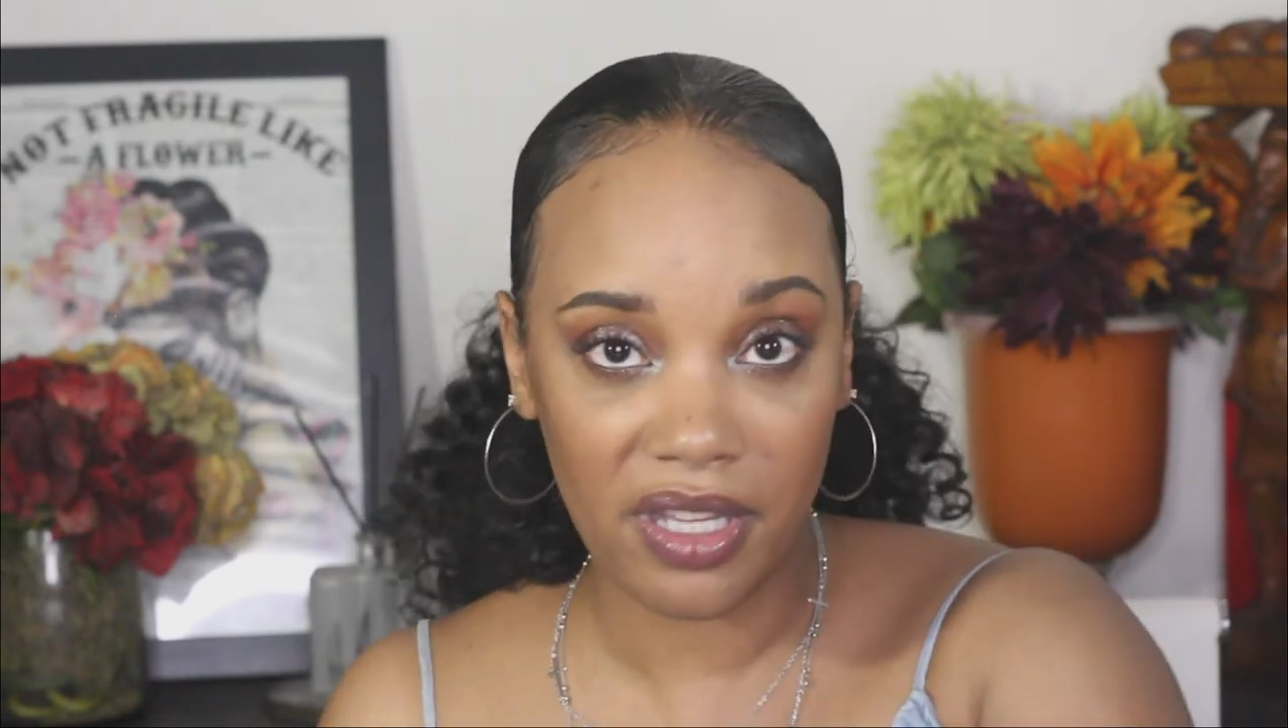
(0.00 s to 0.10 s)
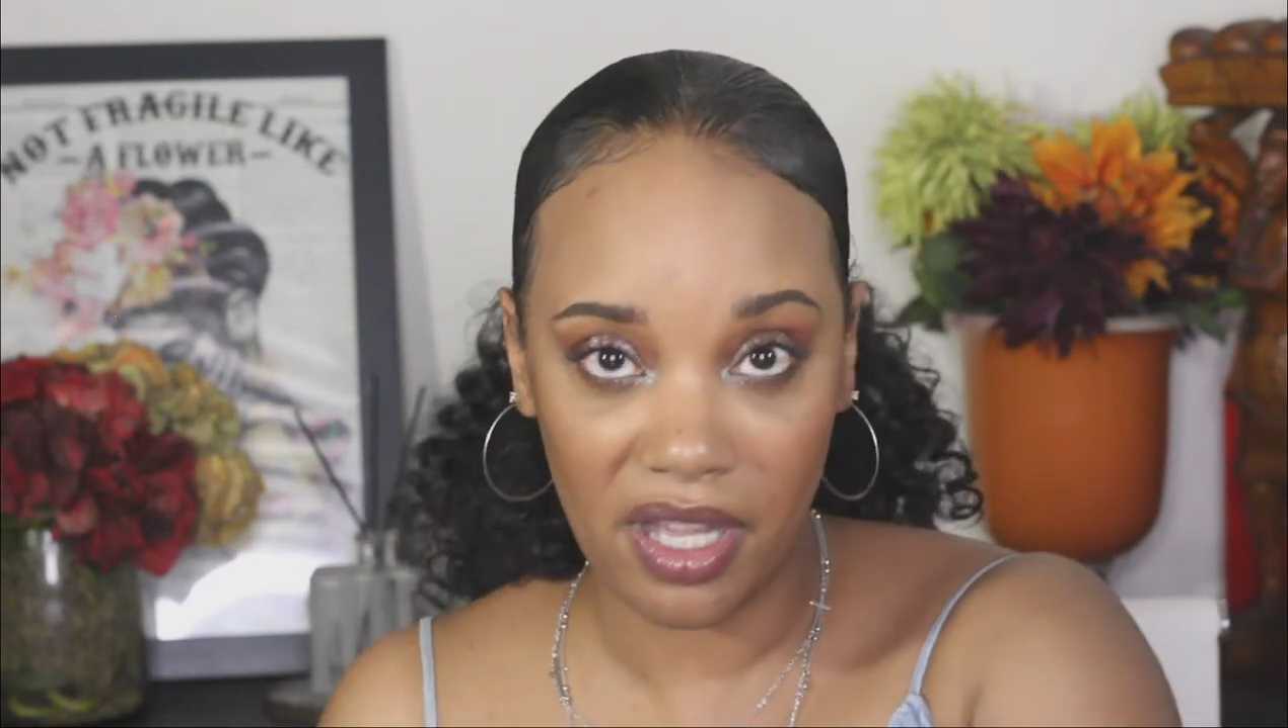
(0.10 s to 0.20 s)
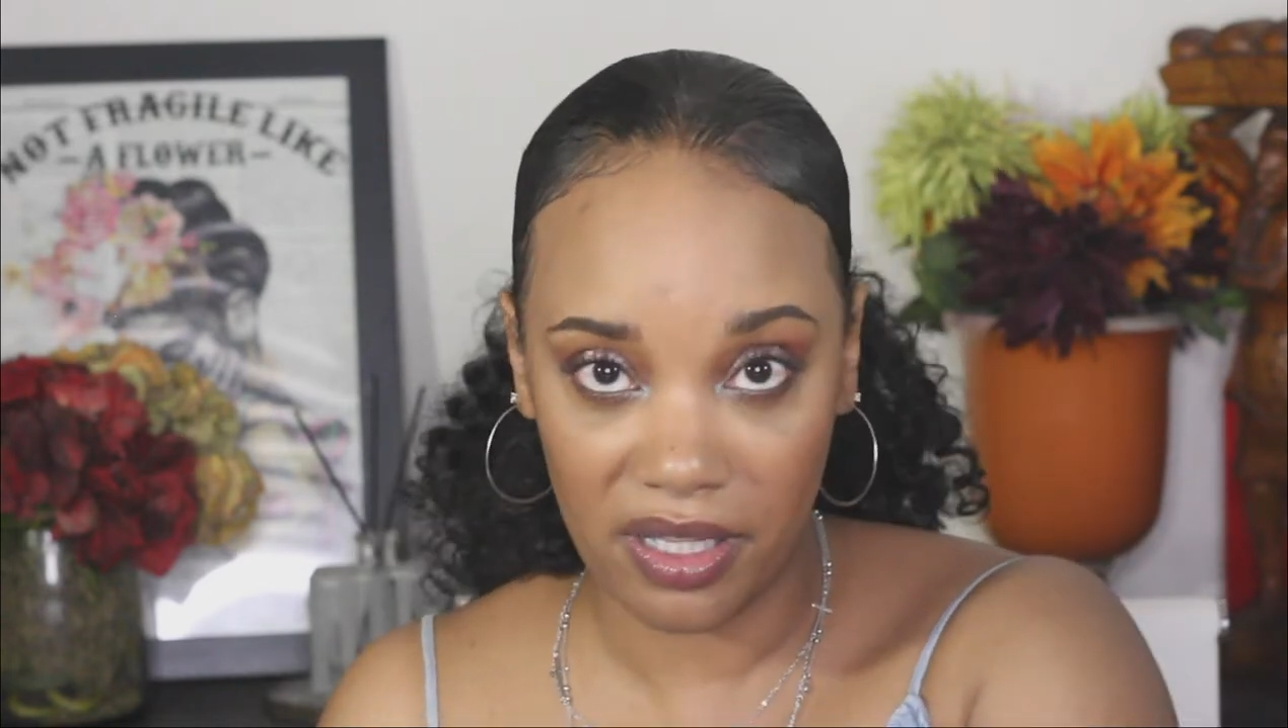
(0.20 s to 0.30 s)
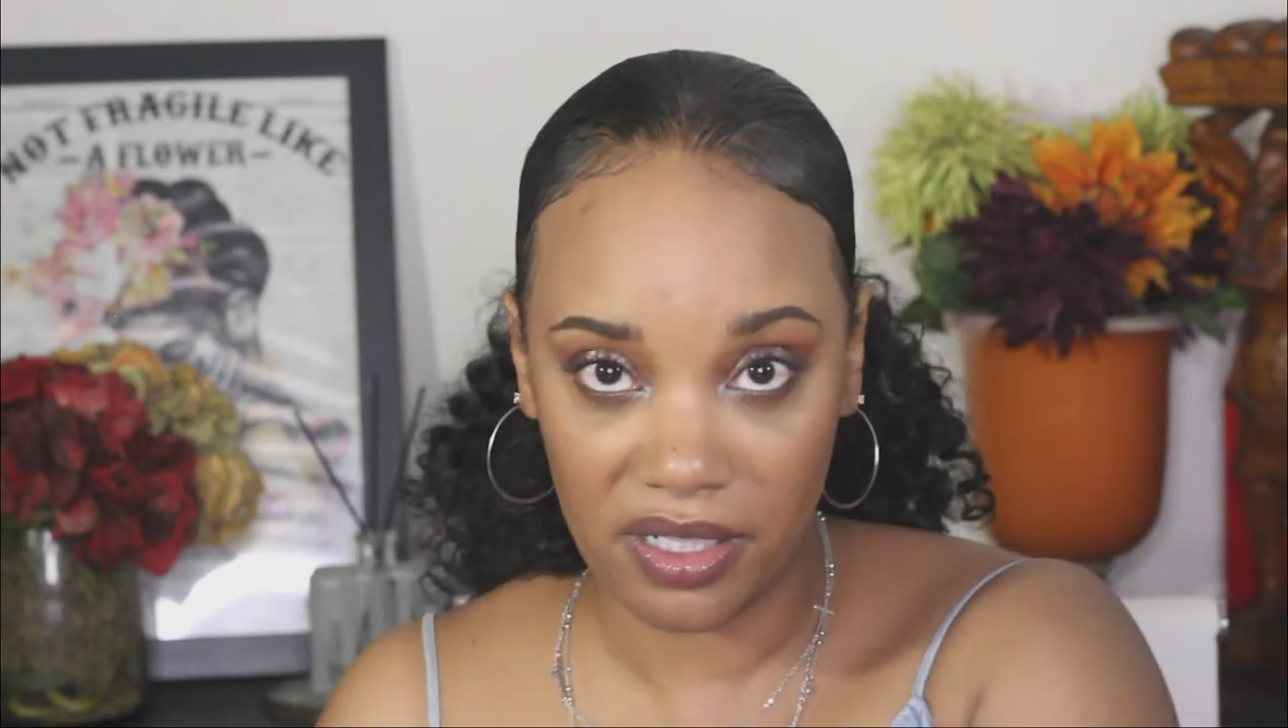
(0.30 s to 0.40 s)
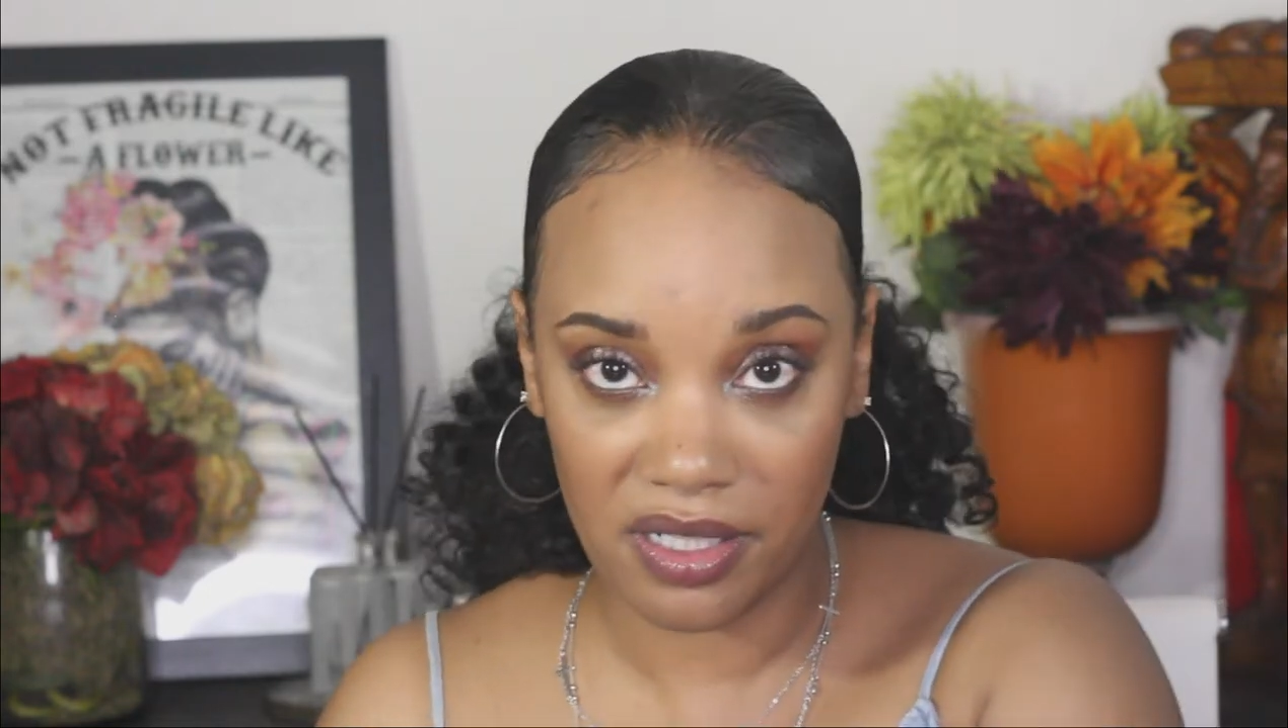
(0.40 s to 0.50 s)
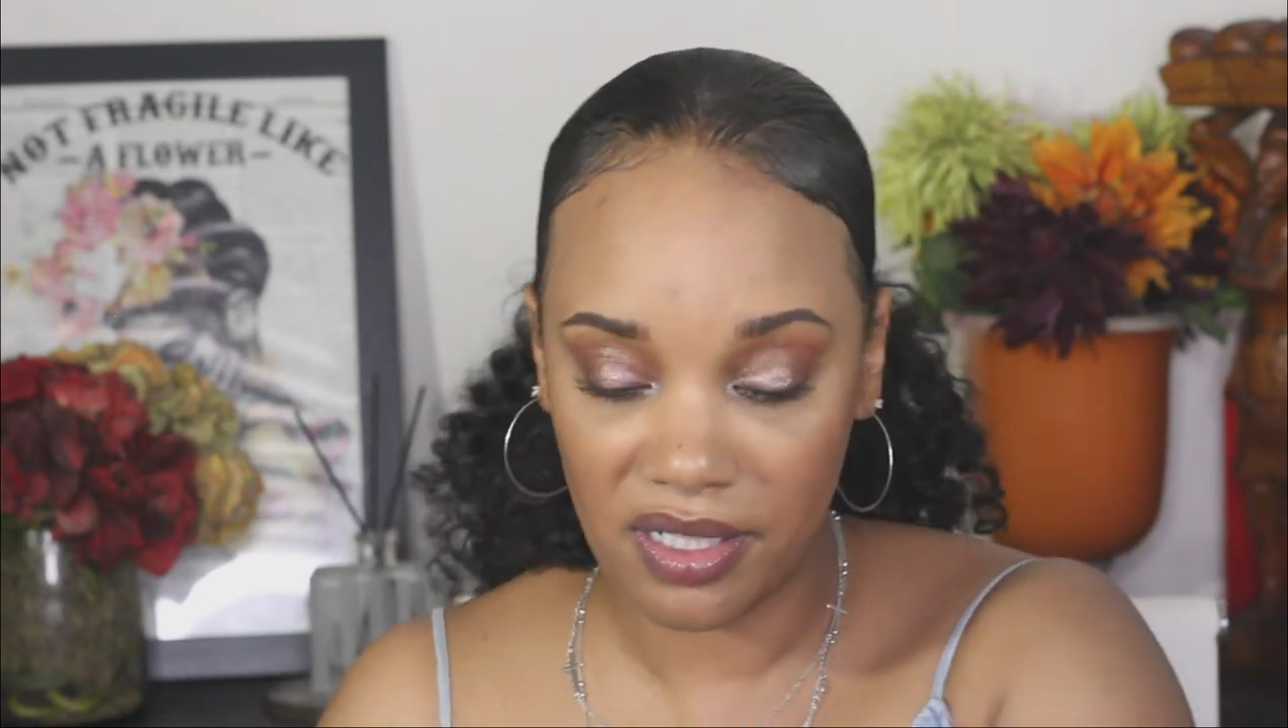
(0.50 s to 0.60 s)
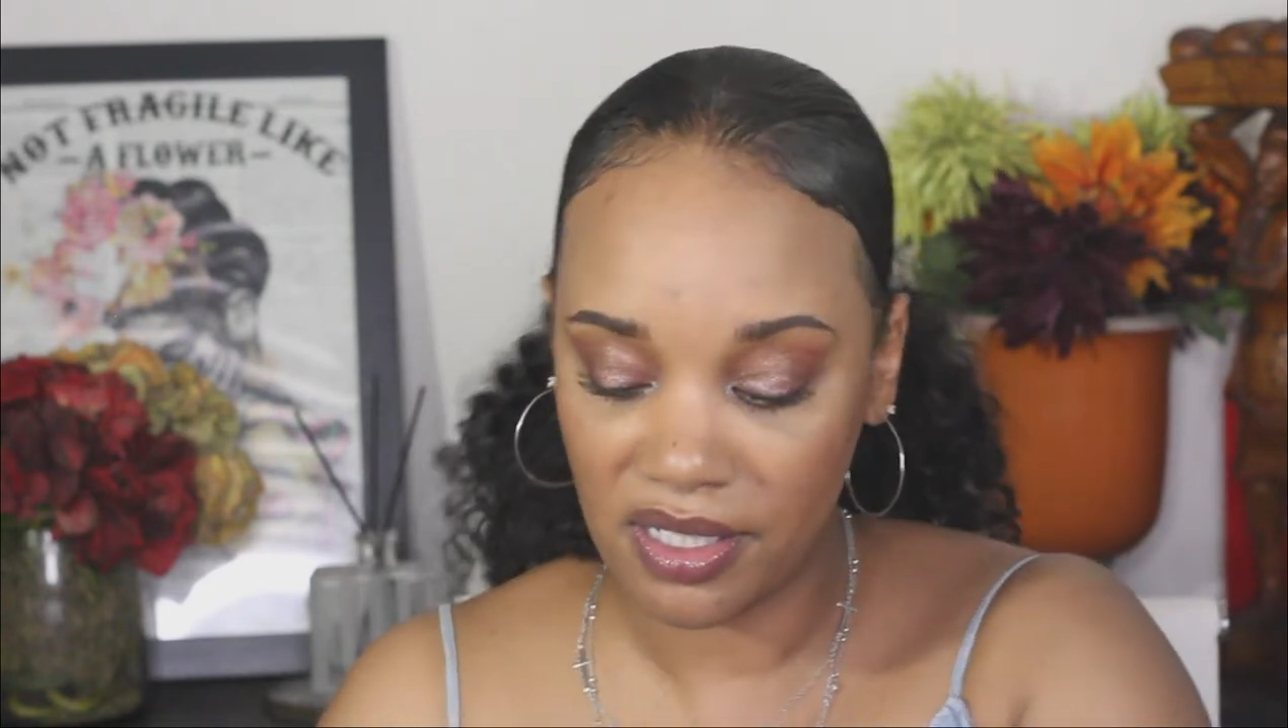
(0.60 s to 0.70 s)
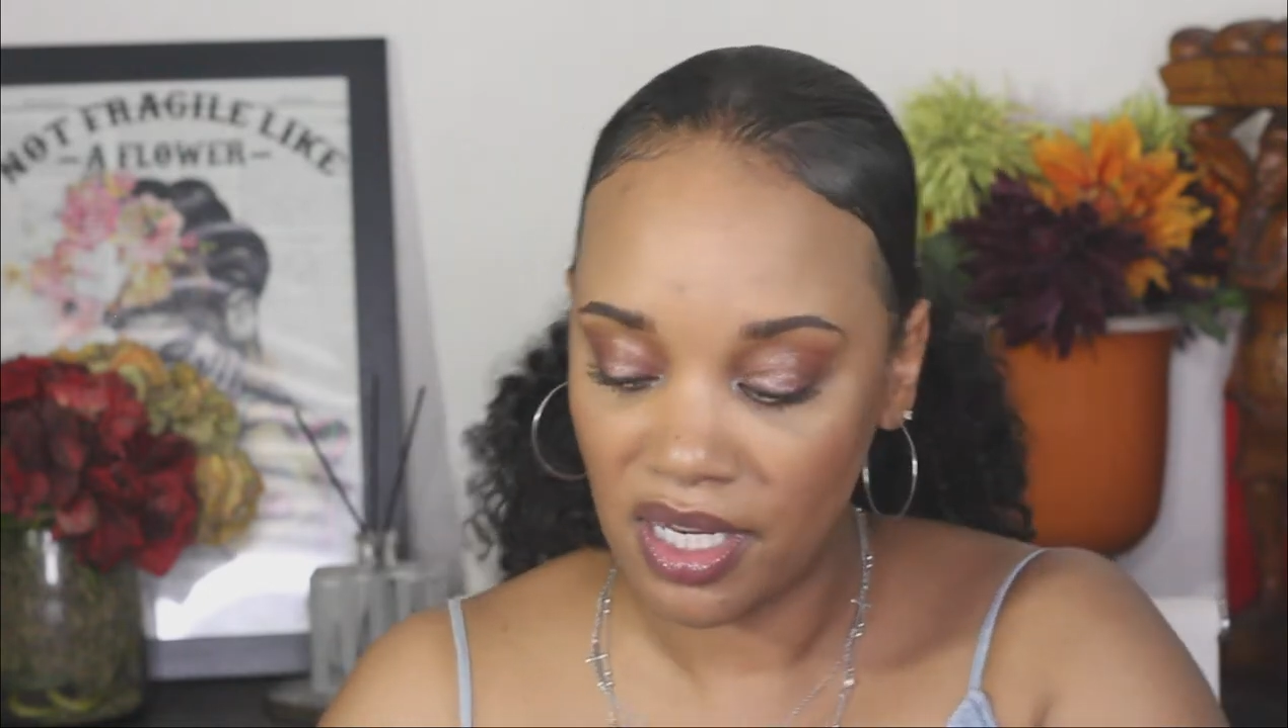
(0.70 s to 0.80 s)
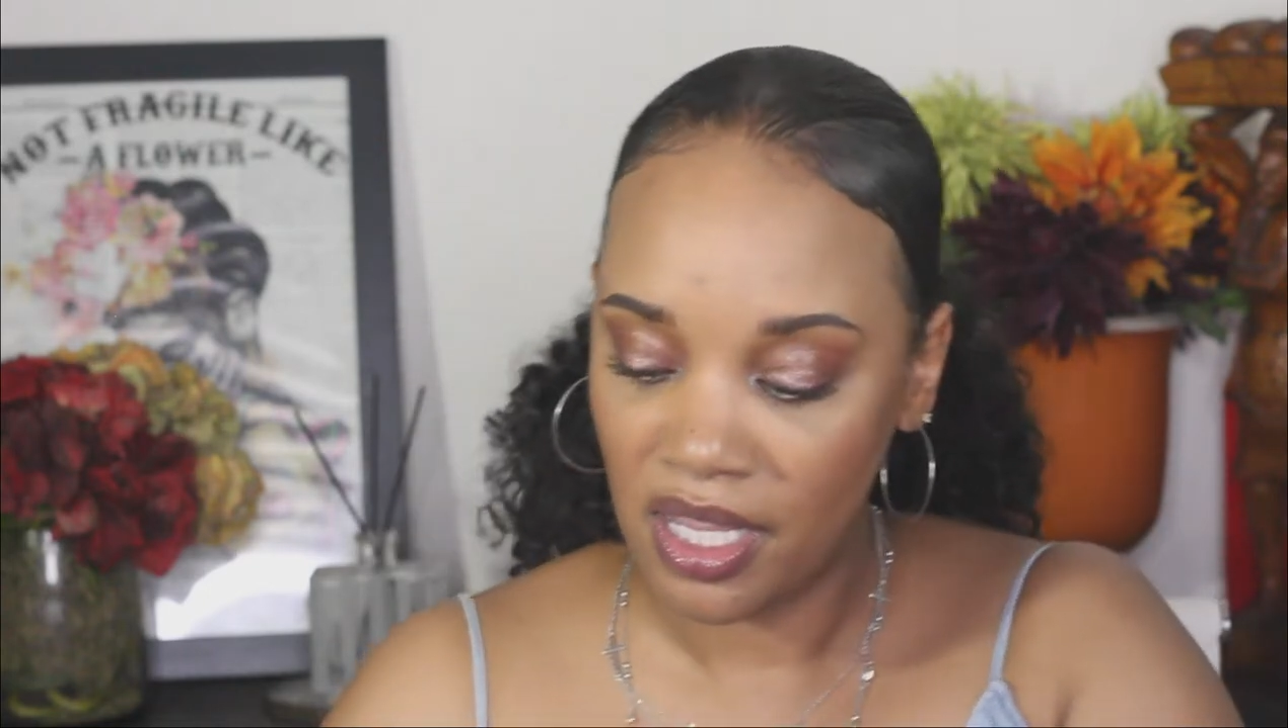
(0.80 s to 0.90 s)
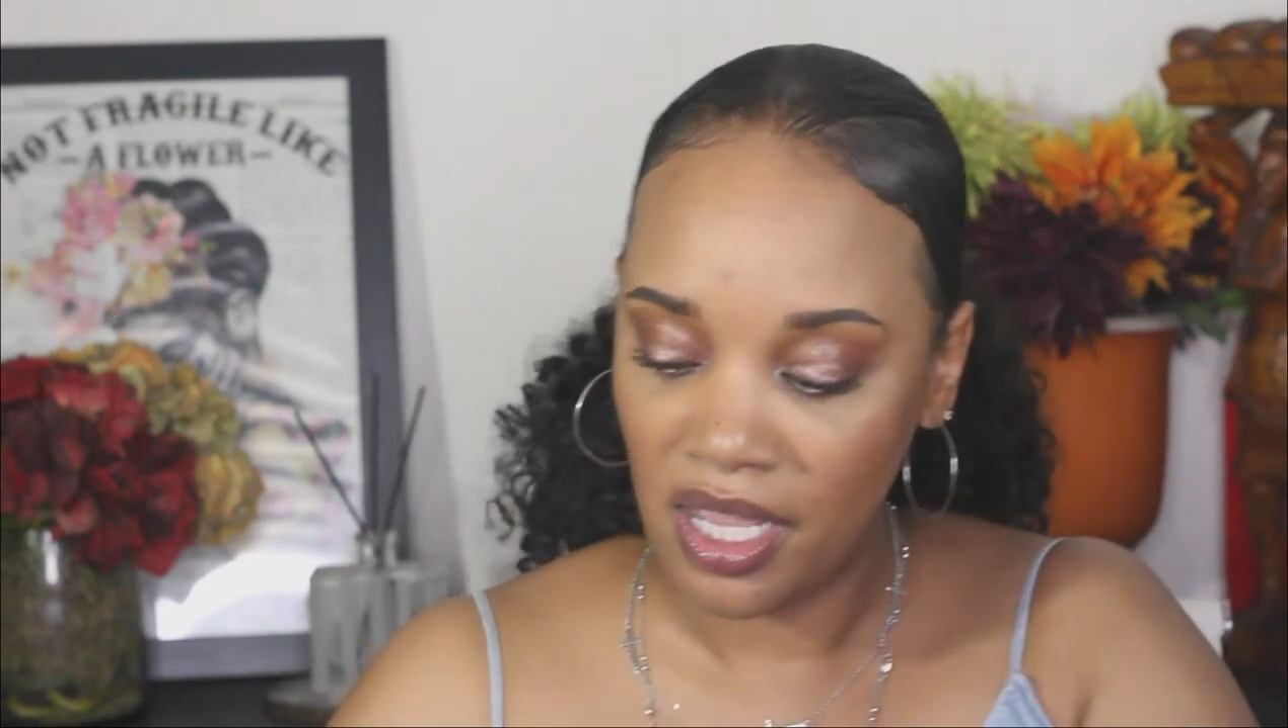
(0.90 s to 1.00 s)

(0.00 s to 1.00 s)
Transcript: colors.